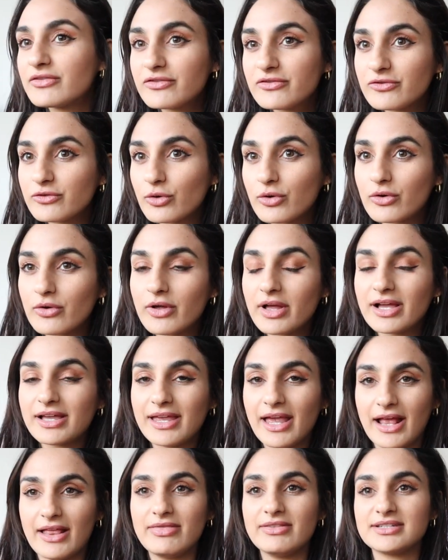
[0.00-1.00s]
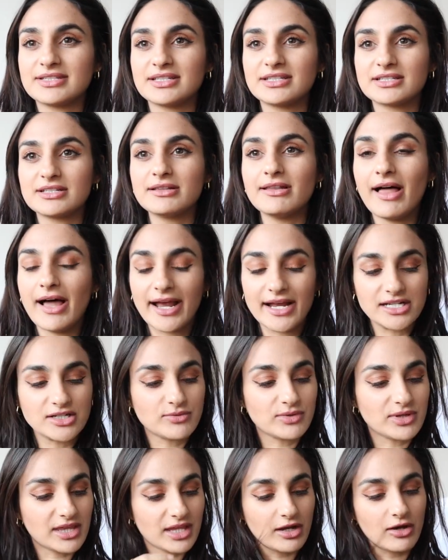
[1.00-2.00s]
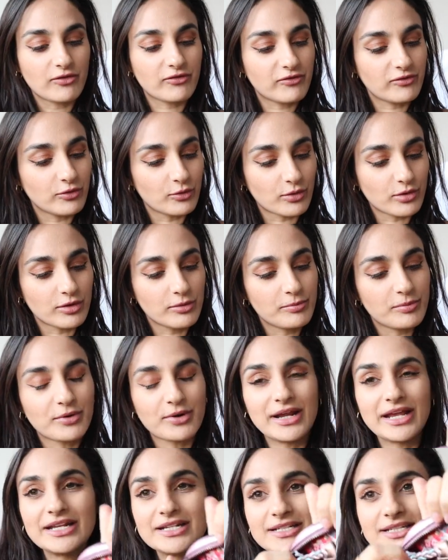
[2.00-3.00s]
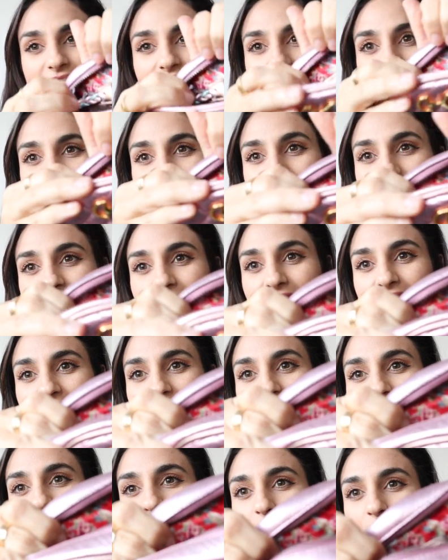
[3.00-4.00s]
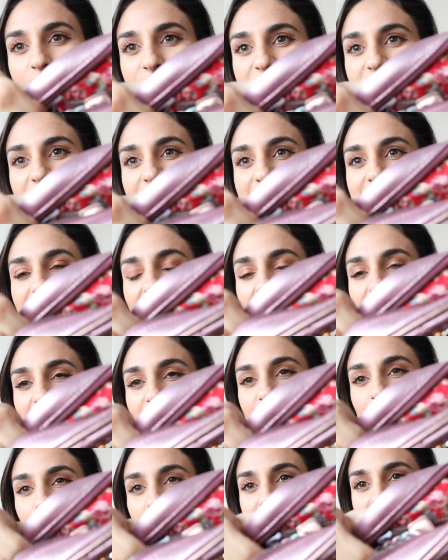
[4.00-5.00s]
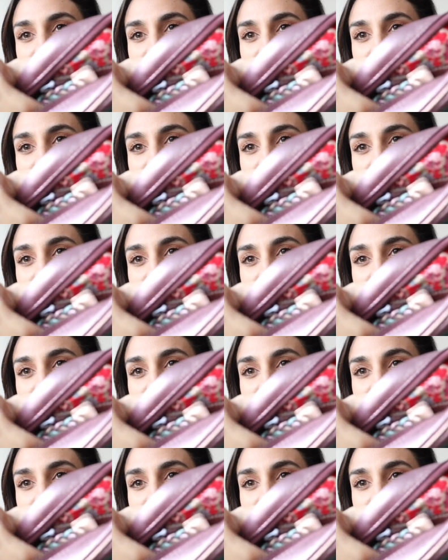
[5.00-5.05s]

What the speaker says: for floral. Again, this is lined with like a floral print. Like, how to die for